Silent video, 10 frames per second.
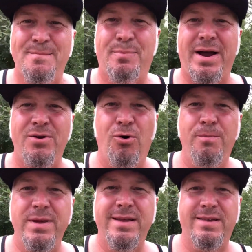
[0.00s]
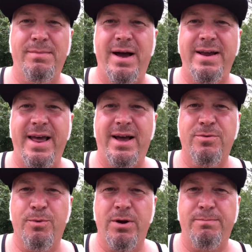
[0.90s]
By no means am I an
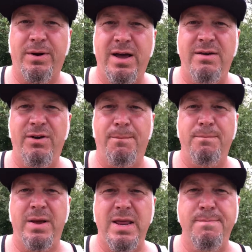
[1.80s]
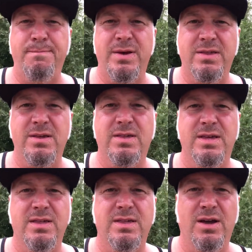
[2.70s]
expert, but I have helped many
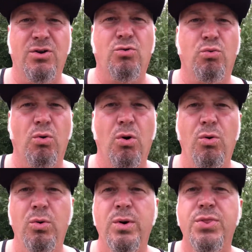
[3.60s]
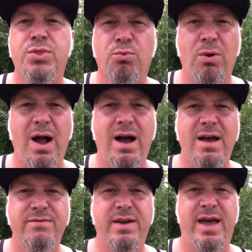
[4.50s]
businesses grow
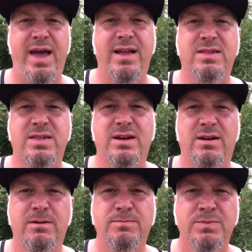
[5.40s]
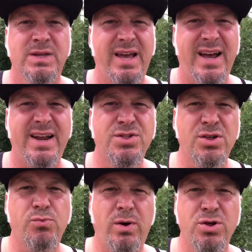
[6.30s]
thrive, and sell. And I
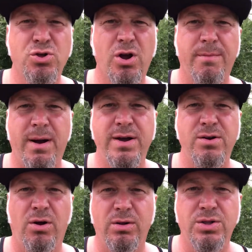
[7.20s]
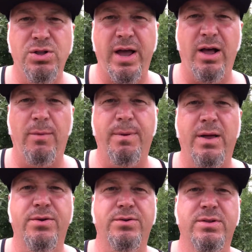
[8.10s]
just want to share my knowledge to help
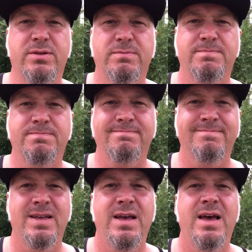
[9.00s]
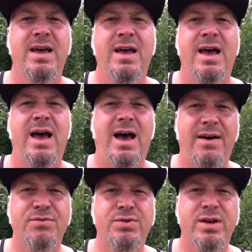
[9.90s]
others.
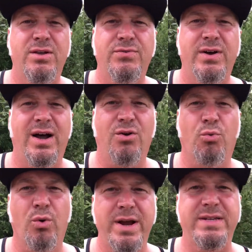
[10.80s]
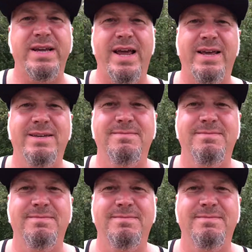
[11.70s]
Have yourself a great day.